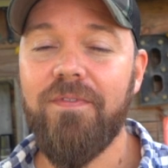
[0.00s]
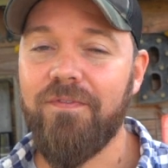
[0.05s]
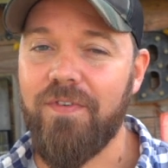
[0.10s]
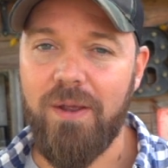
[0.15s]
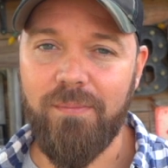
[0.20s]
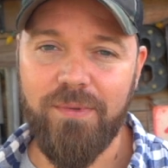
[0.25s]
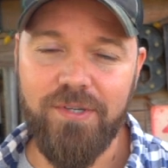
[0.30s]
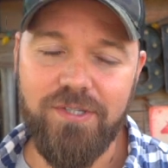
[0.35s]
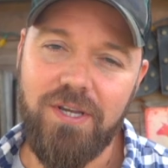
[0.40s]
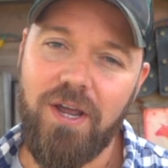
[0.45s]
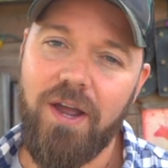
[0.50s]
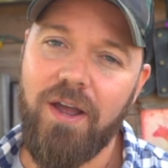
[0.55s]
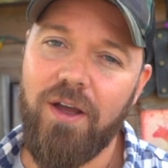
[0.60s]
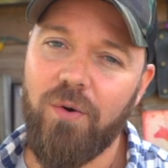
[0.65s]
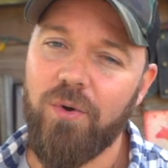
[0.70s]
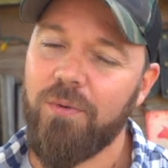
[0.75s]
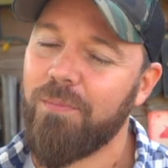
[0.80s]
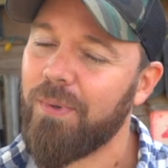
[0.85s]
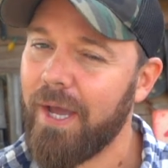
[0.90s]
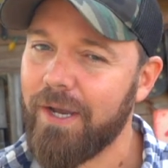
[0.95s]
Family
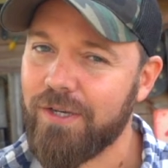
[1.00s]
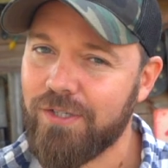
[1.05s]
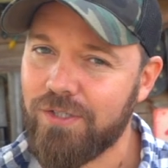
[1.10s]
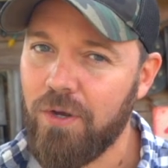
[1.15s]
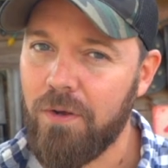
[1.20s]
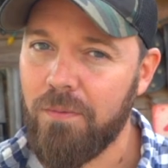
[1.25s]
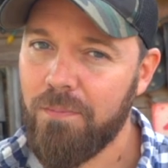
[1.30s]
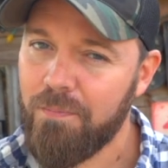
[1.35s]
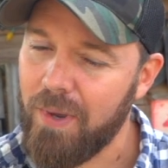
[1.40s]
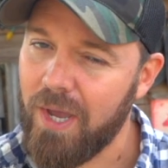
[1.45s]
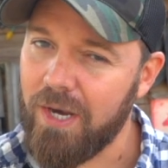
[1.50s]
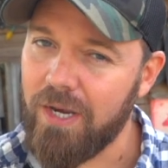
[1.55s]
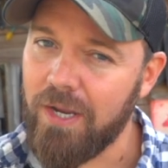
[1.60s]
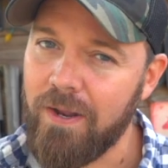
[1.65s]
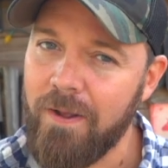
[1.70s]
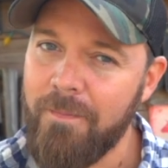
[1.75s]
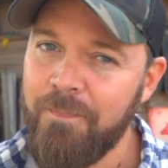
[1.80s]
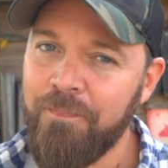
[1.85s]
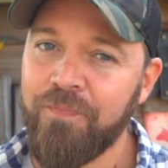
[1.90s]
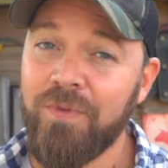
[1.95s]
Style with Blackstone
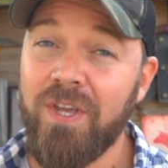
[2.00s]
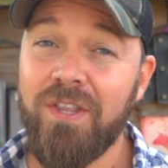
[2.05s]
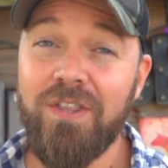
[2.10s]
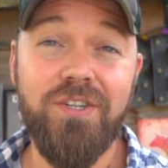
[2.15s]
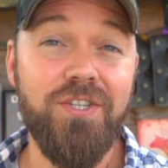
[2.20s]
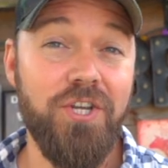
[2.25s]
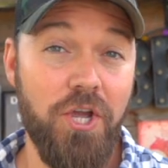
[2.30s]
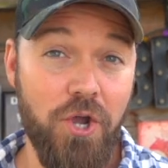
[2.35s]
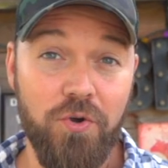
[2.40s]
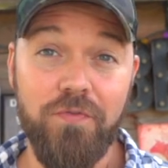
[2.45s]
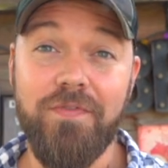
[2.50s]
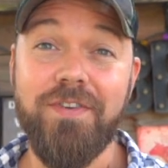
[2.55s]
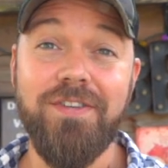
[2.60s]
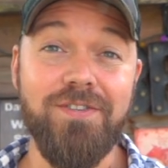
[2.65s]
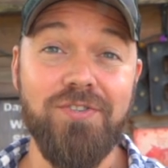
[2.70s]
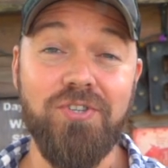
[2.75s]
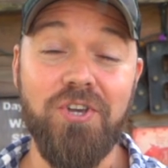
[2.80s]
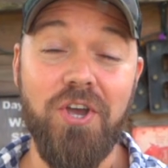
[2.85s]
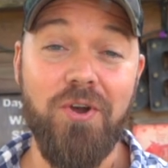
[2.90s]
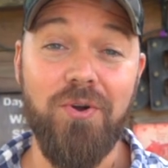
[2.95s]
Betty, The
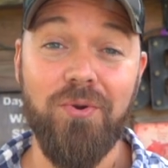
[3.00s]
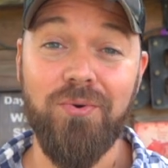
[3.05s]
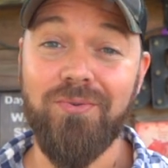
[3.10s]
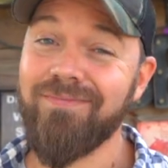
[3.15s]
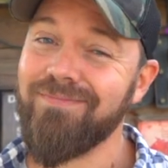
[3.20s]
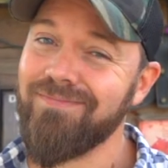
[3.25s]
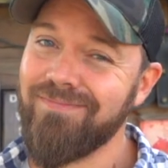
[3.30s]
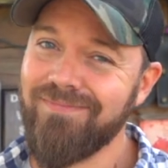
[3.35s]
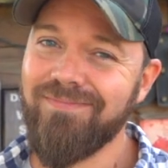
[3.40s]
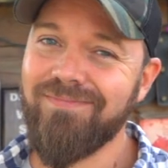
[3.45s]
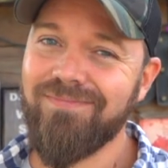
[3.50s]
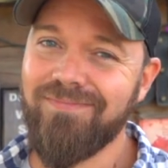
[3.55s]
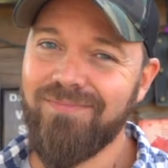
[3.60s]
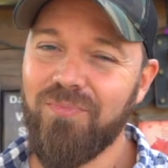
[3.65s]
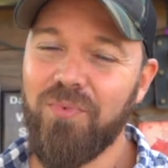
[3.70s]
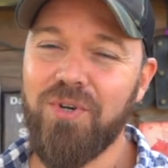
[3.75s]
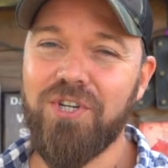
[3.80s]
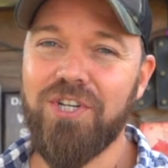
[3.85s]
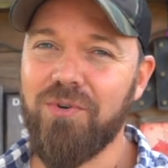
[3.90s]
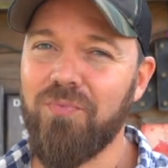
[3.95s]
Toven Zone.
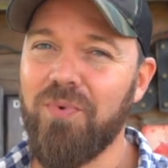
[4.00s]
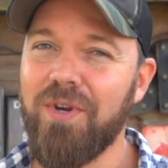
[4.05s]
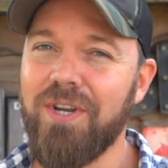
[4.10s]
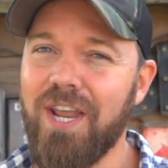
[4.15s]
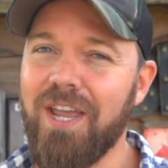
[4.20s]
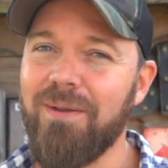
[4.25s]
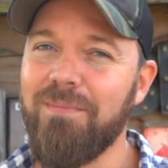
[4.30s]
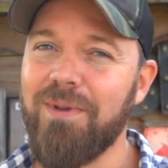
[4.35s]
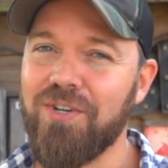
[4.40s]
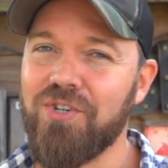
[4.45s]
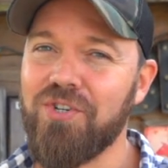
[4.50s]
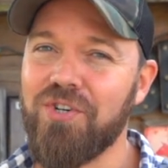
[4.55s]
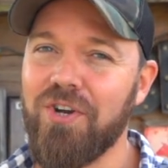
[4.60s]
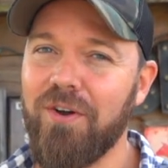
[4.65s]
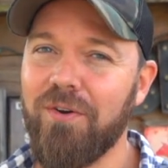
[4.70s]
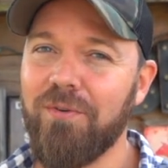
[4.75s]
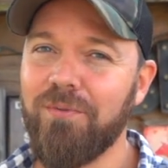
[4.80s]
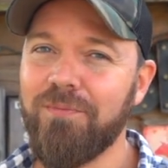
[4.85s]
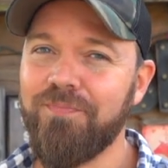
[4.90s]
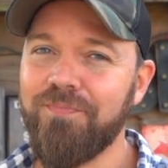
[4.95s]
Uh We should uh-huh. rename his
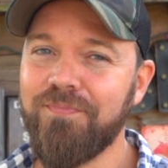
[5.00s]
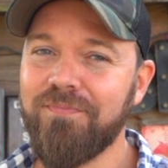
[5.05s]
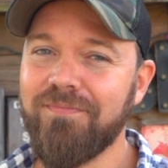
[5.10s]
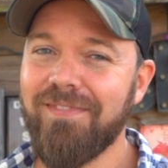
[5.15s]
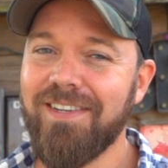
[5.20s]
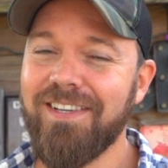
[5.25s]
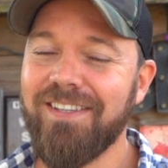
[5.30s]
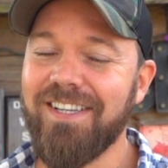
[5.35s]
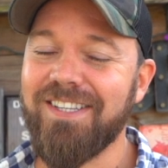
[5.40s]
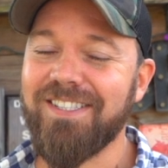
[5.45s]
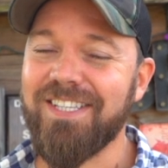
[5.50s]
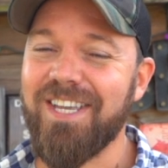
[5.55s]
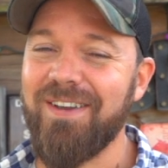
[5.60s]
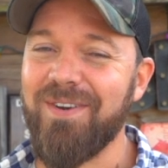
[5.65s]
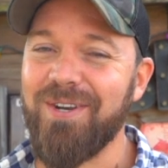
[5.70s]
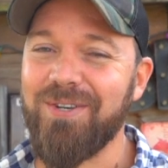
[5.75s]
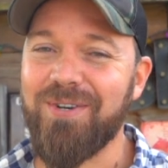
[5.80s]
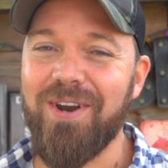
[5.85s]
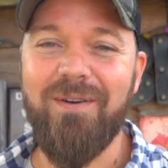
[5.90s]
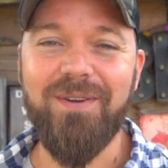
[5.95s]
show. We should. Let's give
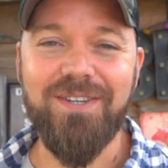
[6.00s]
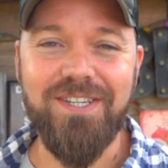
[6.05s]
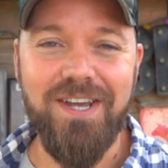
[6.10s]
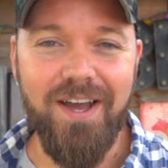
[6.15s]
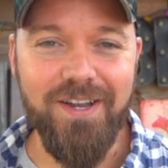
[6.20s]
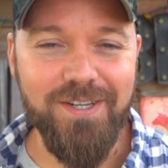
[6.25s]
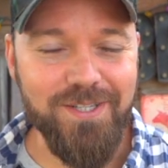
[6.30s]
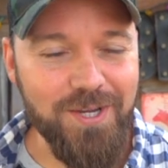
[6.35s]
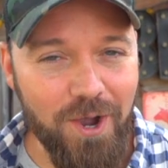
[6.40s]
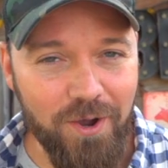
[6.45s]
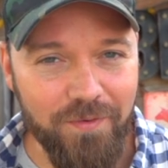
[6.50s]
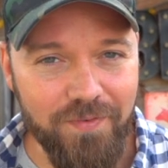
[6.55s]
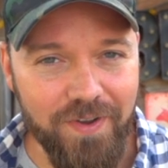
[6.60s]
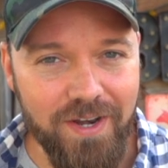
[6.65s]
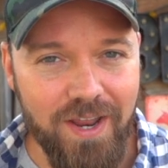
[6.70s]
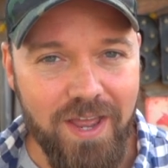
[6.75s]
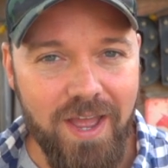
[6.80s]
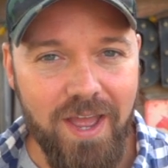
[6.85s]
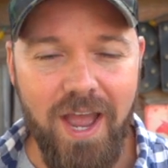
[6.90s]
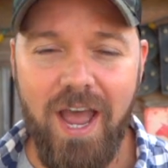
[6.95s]
it a try with Todd
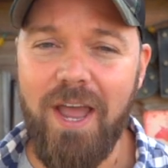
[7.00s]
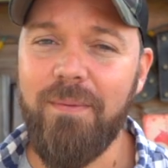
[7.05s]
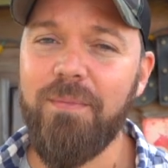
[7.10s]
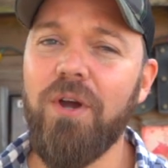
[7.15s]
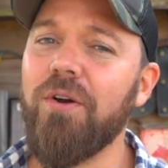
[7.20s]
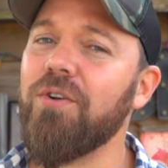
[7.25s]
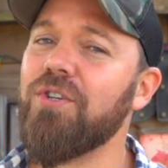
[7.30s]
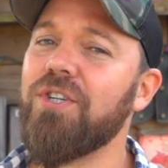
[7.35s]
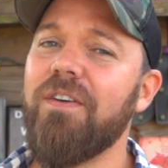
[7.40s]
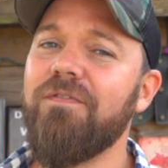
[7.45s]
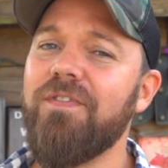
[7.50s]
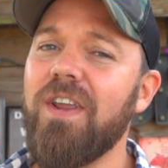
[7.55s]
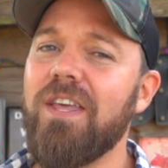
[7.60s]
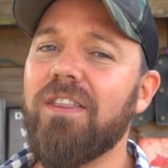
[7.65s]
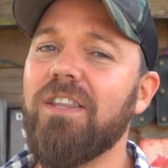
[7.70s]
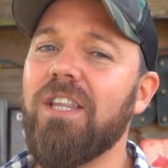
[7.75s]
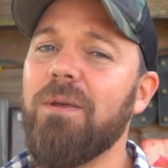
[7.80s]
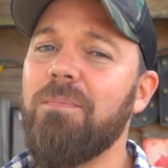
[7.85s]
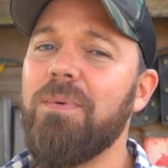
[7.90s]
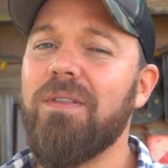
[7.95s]
Toven. I'm your host, Chef
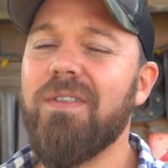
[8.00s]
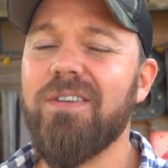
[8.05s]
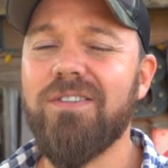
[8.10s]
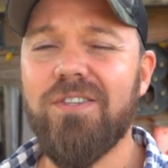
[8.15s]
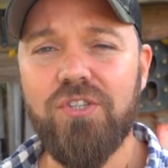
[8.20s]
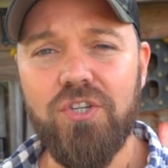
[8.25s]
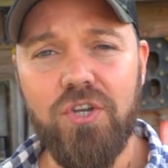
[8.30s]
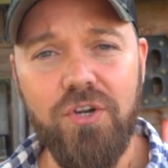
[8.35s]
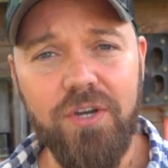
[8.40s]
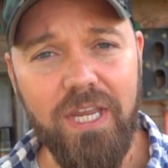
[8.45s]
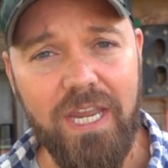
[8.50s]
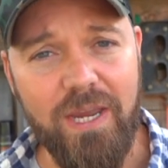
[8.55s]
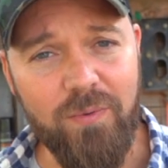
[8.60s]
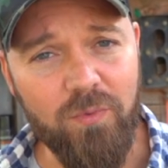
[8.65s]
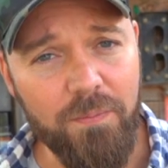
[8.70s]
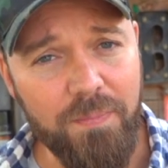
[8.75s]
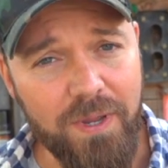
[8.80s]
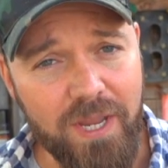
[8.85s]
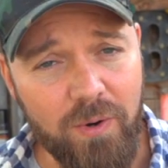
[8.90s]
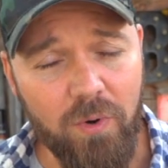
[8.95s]
Nathan Lippy, and this is Cook, Eat,
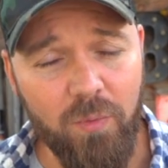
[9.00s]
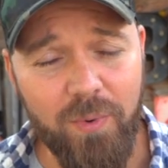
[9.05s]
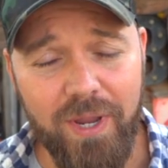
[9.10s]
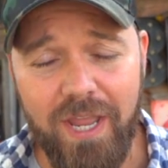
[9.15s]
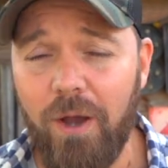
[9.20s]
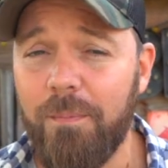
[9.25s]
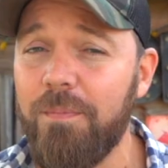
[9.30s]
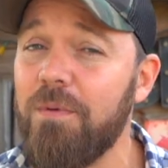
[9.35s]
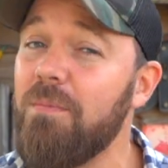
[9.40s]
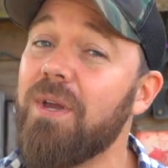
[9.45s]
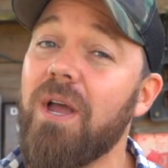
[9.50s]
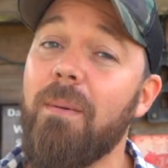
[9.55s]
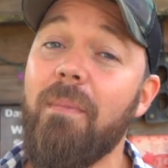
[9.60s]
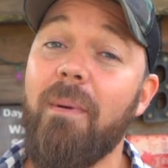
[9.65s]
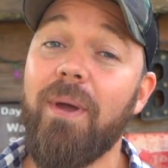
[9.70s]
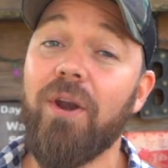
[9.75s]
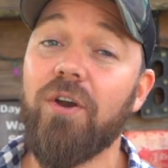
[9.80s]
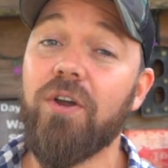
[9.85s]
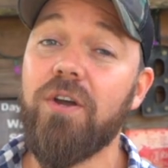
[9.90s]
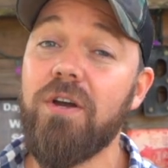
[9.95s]
Repeat, where we help you become a
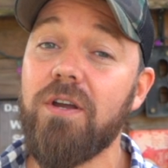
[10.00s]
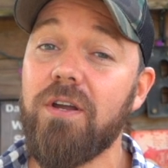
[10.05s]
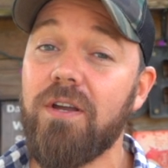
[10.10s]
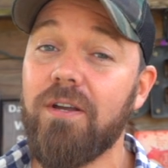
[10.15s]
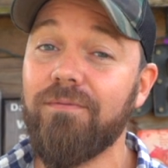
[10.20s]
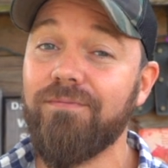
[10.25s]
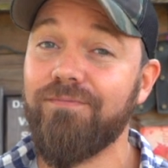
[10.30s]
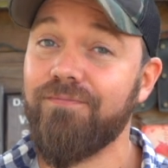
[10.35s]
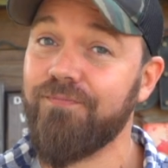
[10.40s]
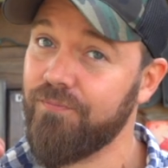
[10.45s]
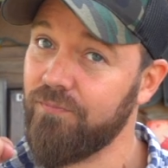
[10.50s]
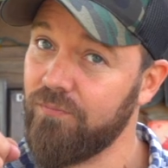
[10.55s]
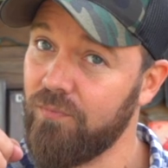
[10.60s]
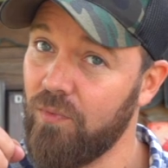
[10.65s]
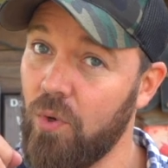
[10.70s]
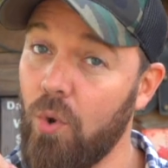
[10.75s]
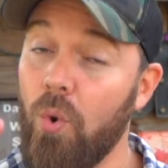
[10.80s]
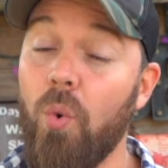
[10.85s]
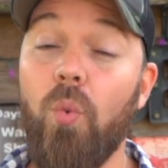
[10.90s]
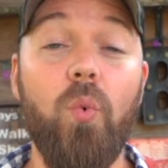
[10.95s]
better cook.
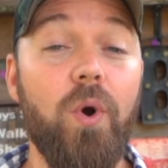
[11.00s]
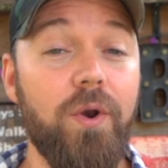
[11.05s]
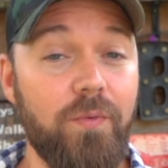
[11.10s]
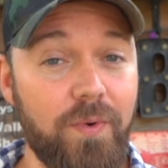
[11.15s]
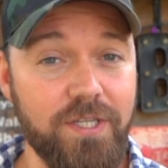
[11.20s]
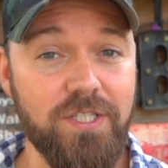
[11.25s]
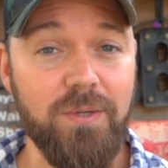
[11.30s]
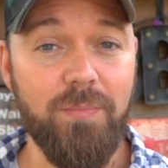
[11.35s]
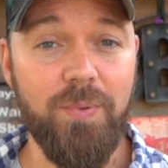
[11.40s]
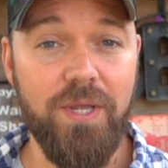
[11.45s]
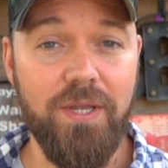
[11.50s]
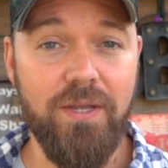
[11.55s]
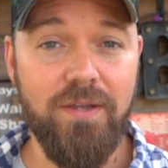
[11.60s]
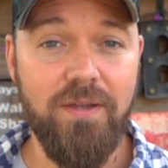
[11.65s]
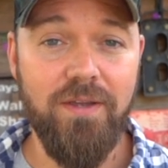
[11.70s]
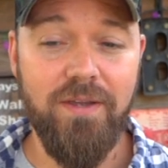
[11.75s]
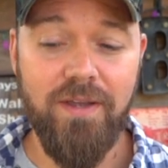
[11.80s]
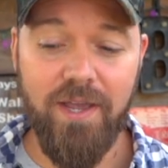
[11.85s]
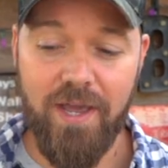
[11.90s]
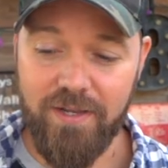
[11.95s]
One, One recipe at
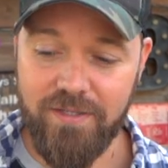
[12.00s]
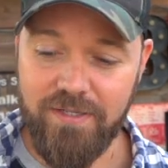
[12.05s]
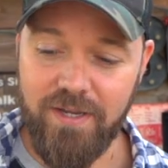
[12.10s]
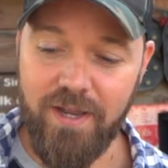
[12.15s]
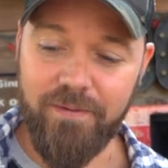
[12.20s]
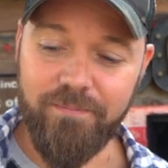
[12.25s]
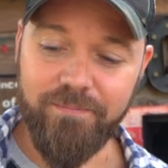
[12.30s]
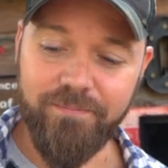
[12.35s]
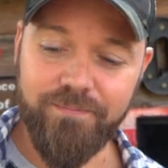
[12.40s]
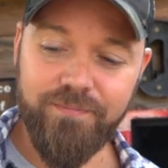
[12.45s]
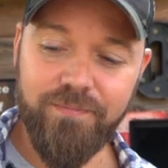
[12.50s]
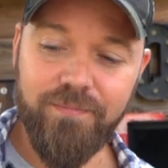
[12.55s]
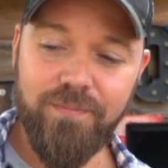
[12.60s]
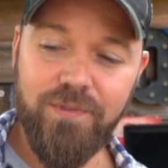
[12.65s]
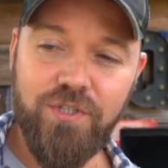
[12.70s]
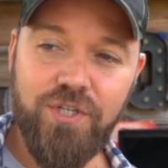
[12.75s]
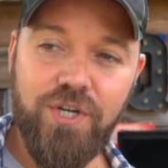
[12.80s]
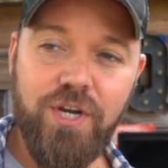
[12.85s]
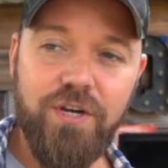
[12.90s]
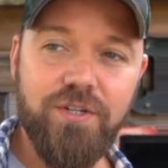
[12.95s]
a time. At a time.
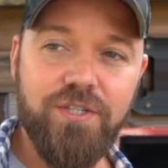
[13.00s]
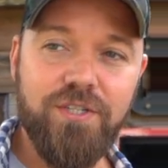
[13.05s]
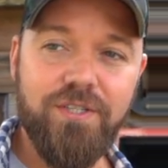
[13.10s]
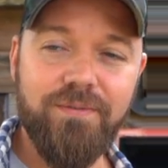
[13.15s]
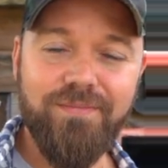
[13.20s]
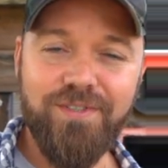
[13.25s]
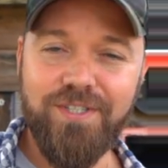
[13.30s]
Cheers. Go.